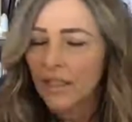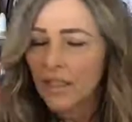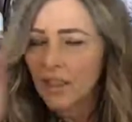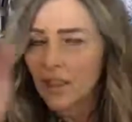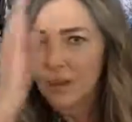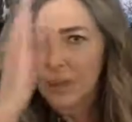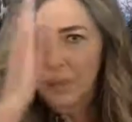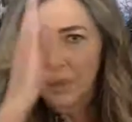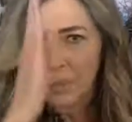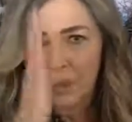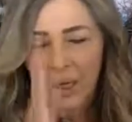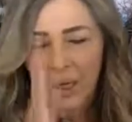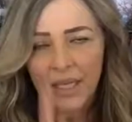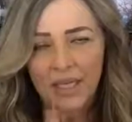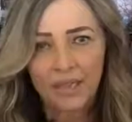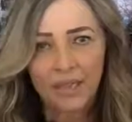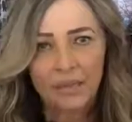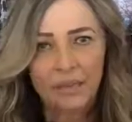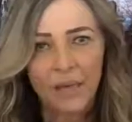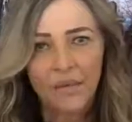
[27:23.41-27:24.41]
So the
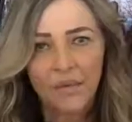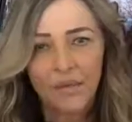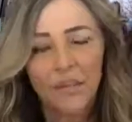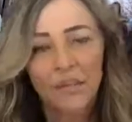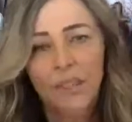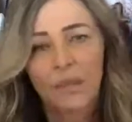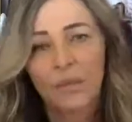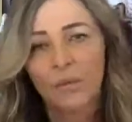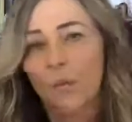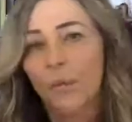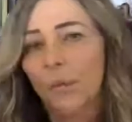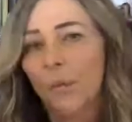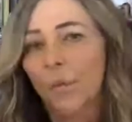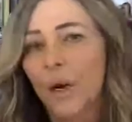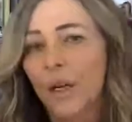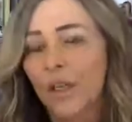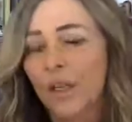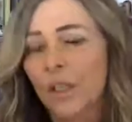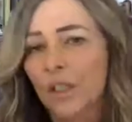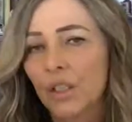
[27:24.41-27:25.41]
present levels of
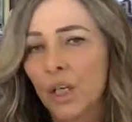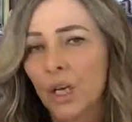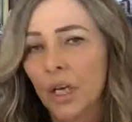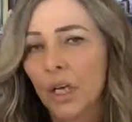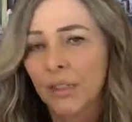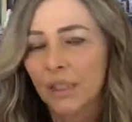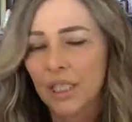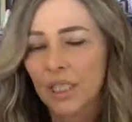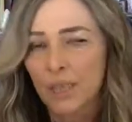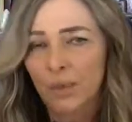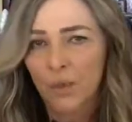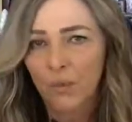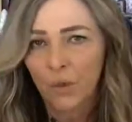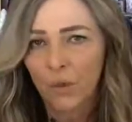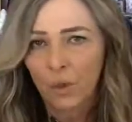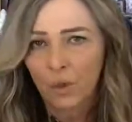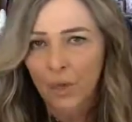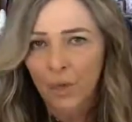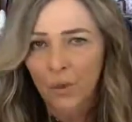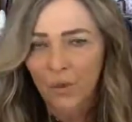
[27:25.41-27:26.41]
where your child is
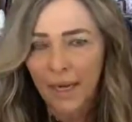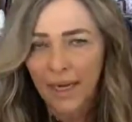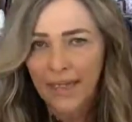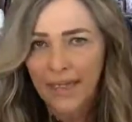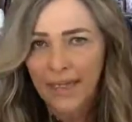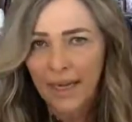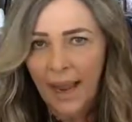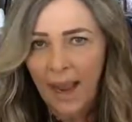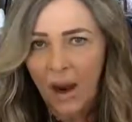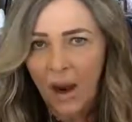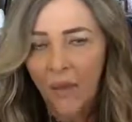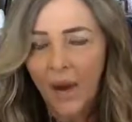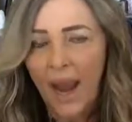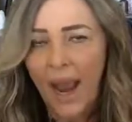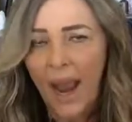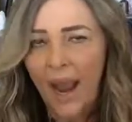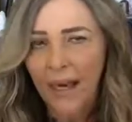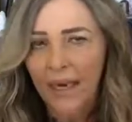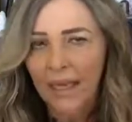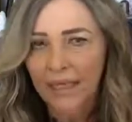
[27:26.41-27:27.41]
performing right now,
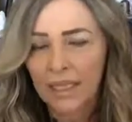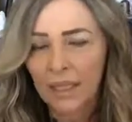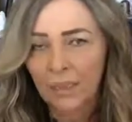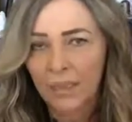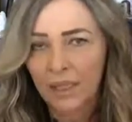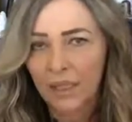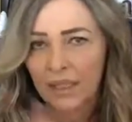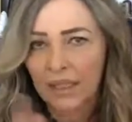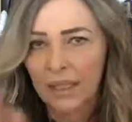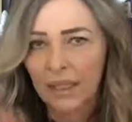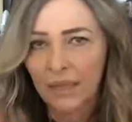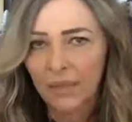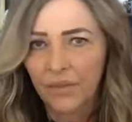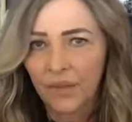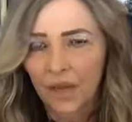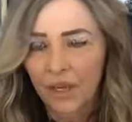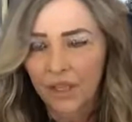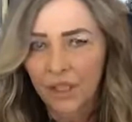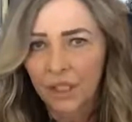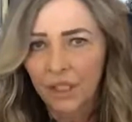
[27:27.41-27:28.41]
academically and
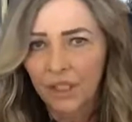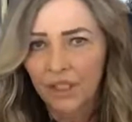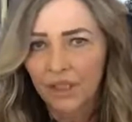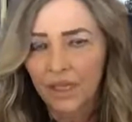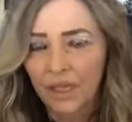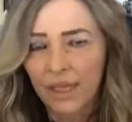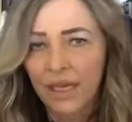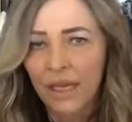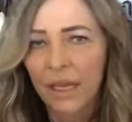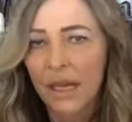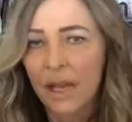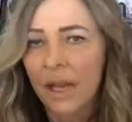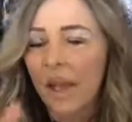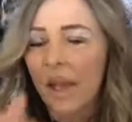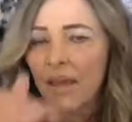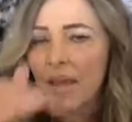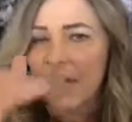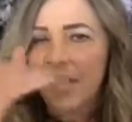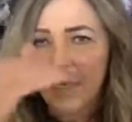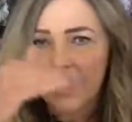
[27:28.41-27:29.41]
functionally,
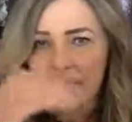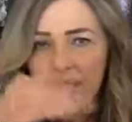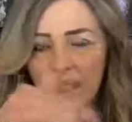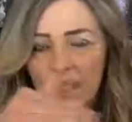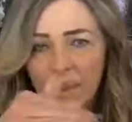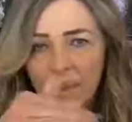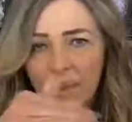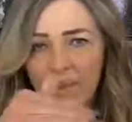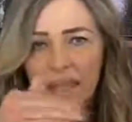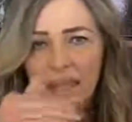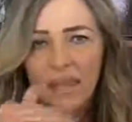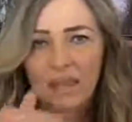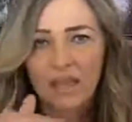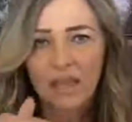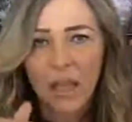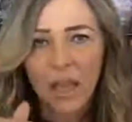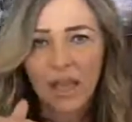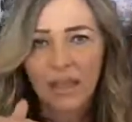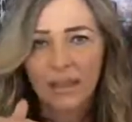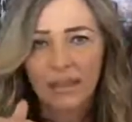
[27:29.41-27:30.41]
that's the
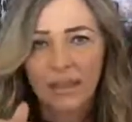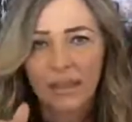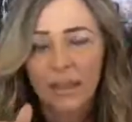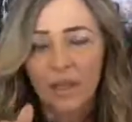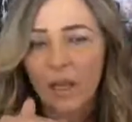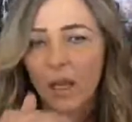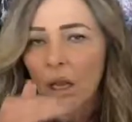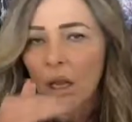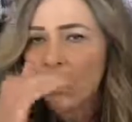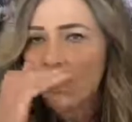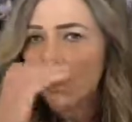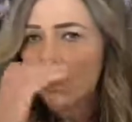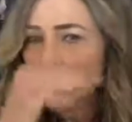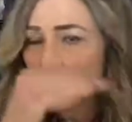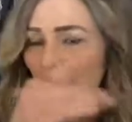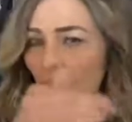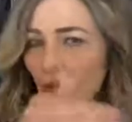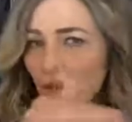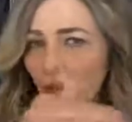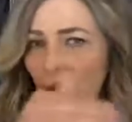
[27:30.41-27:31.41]
baseline,
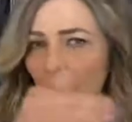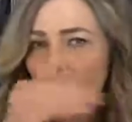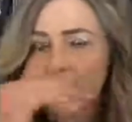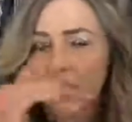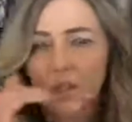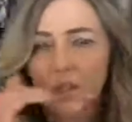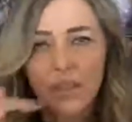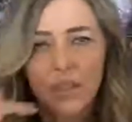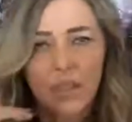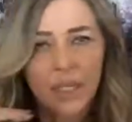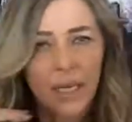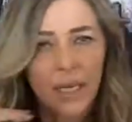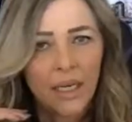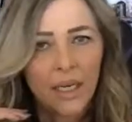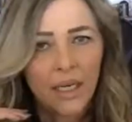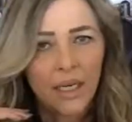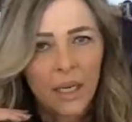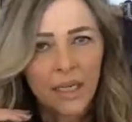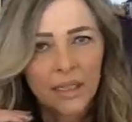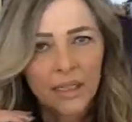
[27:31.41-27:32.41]
which are also
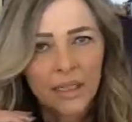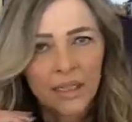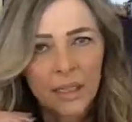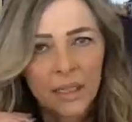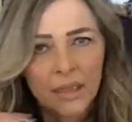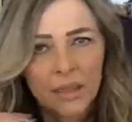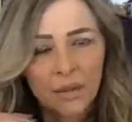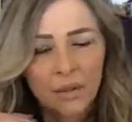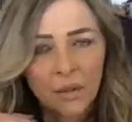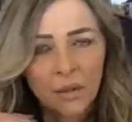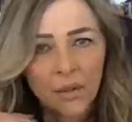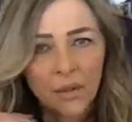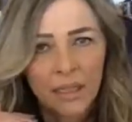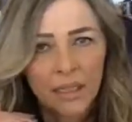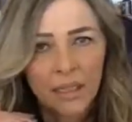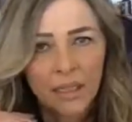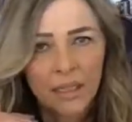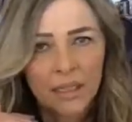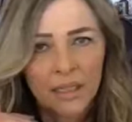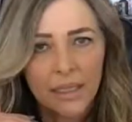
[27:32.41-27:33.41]
standardized test
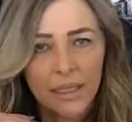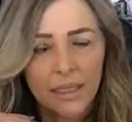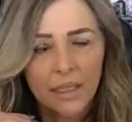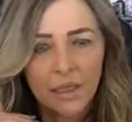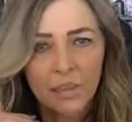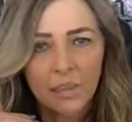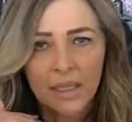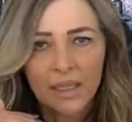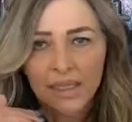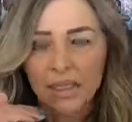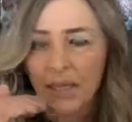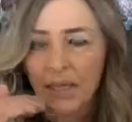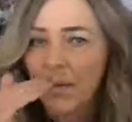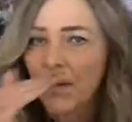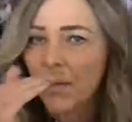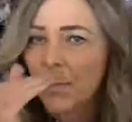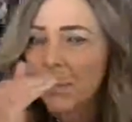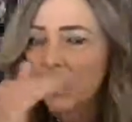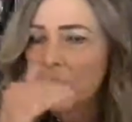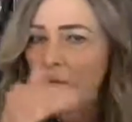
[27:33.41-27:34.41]
scores and assessments.
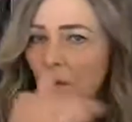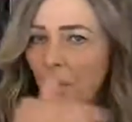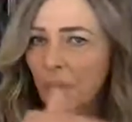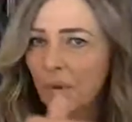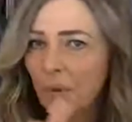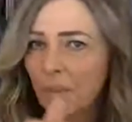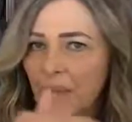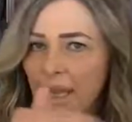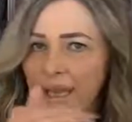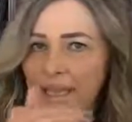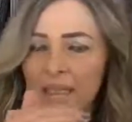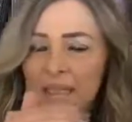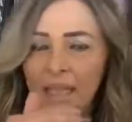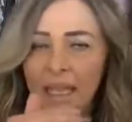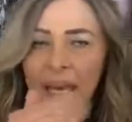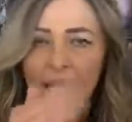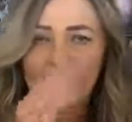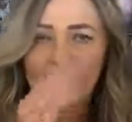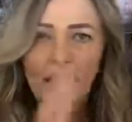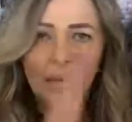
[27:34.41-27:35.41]
So from the
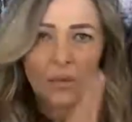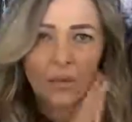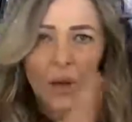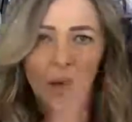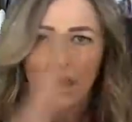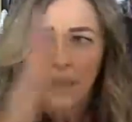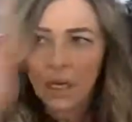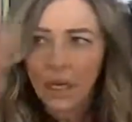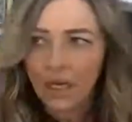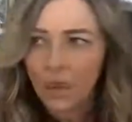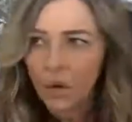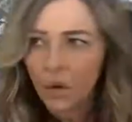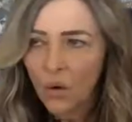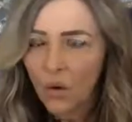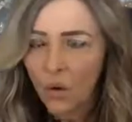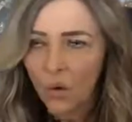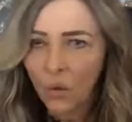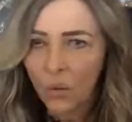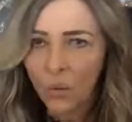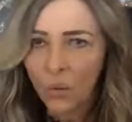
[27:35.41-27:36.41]
baseline, they write a
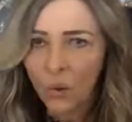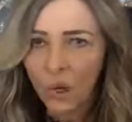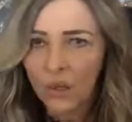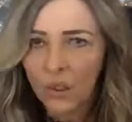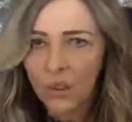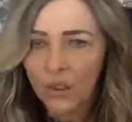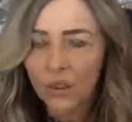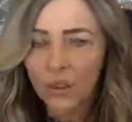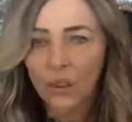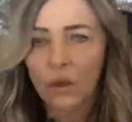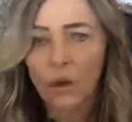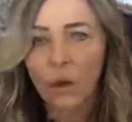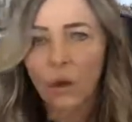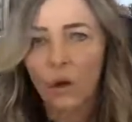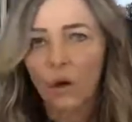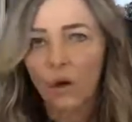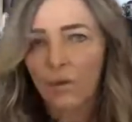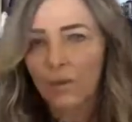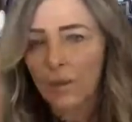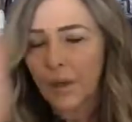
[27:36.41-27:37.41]
goal, a 1-year
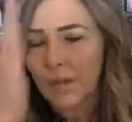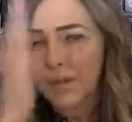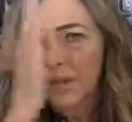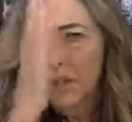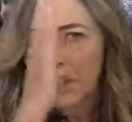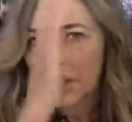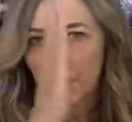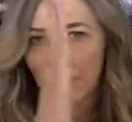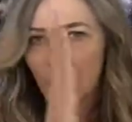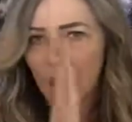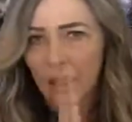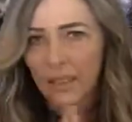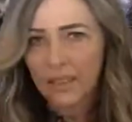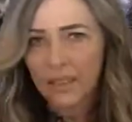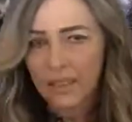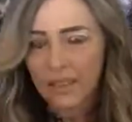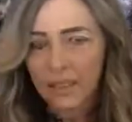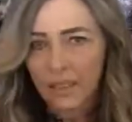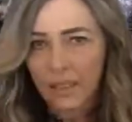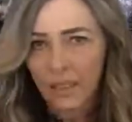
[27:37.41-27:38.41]
goal from your
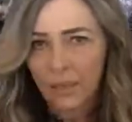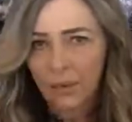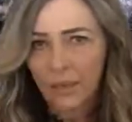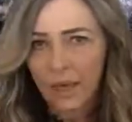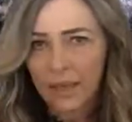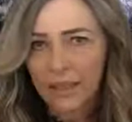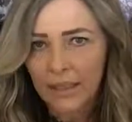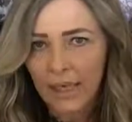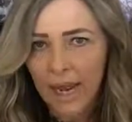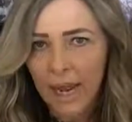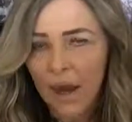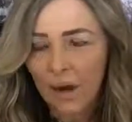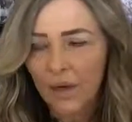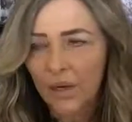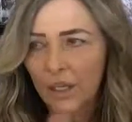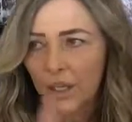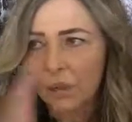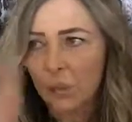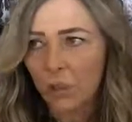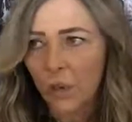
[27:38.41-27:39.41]
child is here right
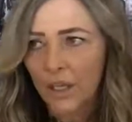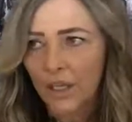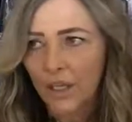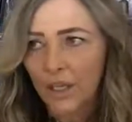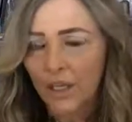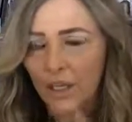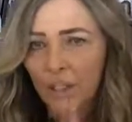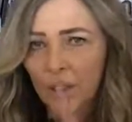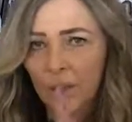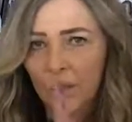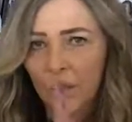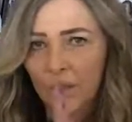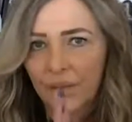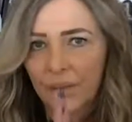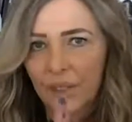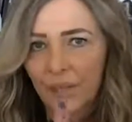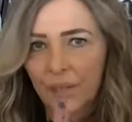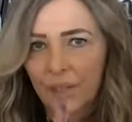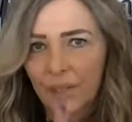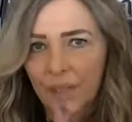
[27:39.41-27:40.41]
now, and in 1 year you
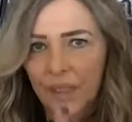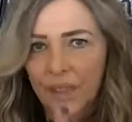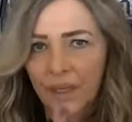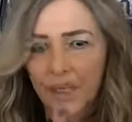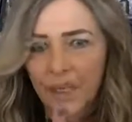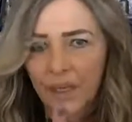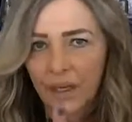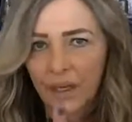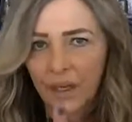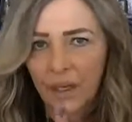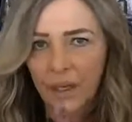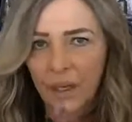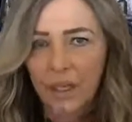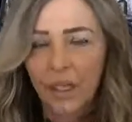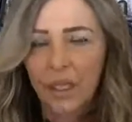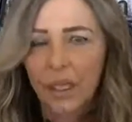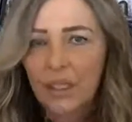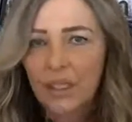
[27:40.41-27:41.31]
want them to be here.